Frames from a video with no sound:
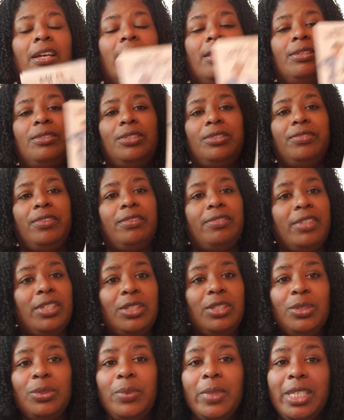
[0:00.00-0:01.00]
There's
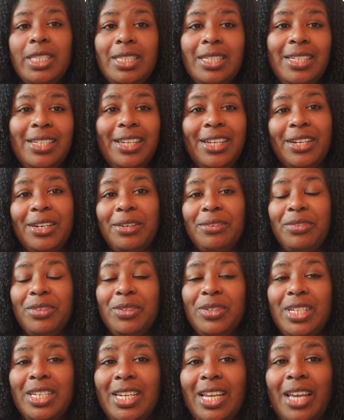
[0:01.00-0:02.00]
52 weeks in a year, if
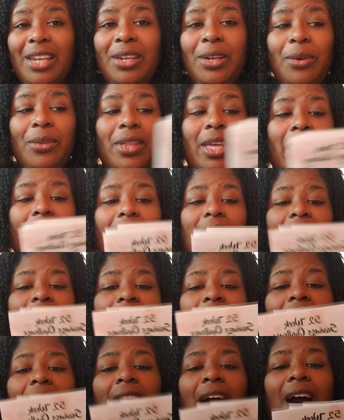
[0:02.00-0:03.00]
you did not know that.
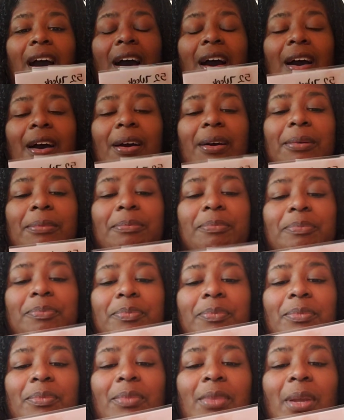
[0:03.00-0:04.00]

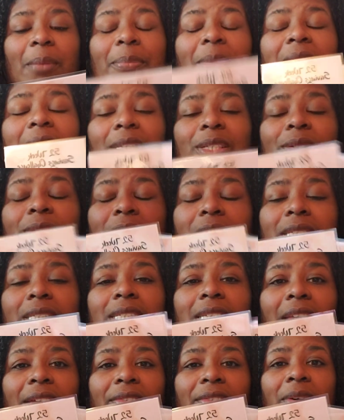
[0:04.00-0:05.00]
But I do it to
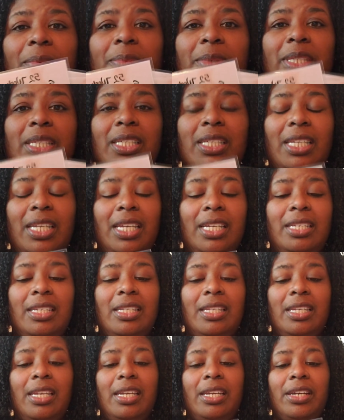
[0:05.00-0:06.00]
save up until the end of
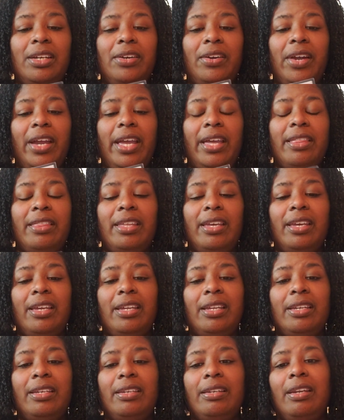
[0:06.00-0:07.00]
the year, and
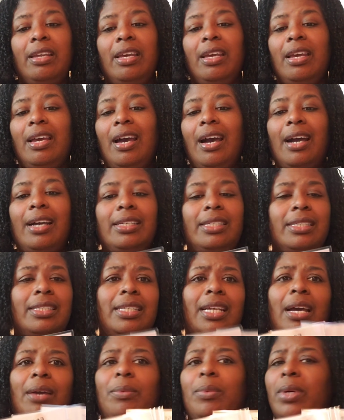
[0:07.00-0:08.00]
then I
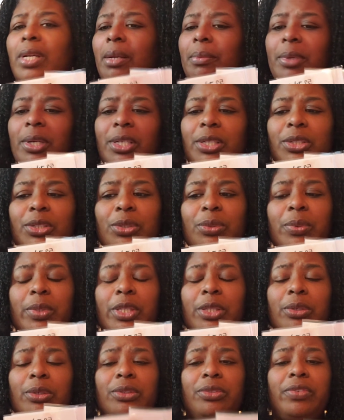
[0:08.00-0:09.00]
decide what I'm going to do with
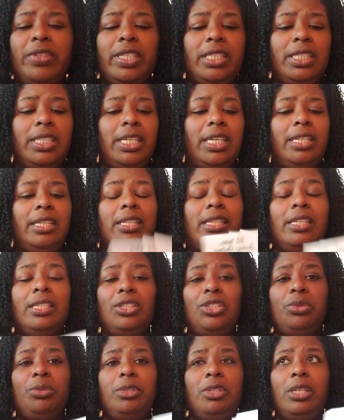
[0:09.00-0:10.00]
those funds then.
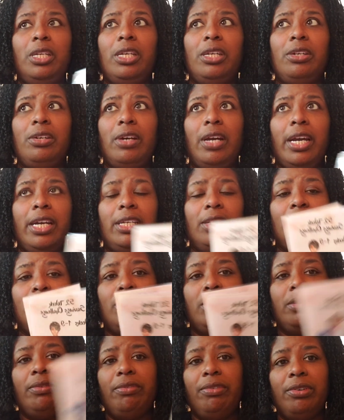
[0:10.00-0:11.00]
This year, I
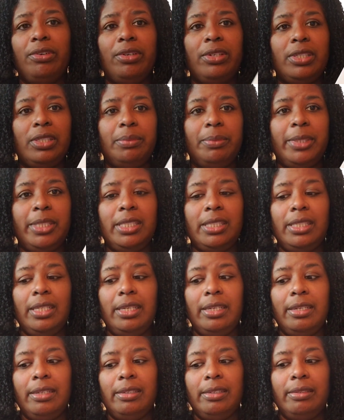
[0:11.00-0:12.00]
used it for Christmas
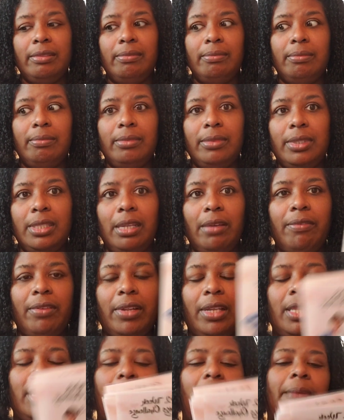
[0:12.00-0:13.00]
and stuff
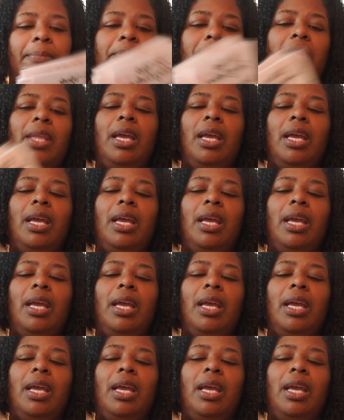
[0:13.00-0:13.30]
like that.